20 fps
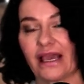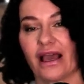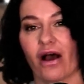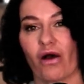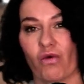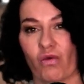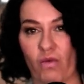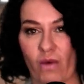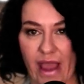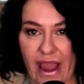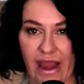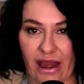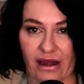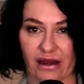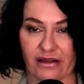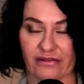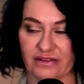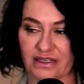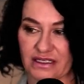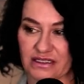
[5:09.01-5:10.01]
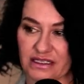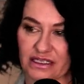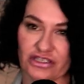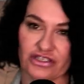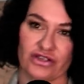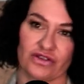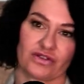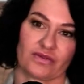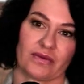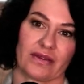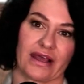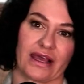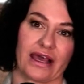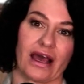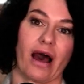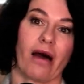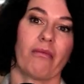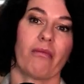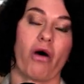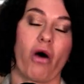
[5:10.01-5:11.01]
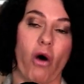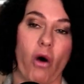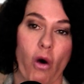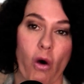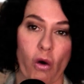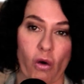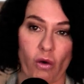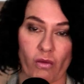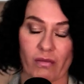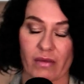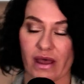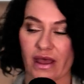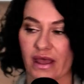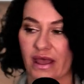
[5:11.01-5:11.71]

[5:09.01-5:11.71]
aware of these issues when they come home.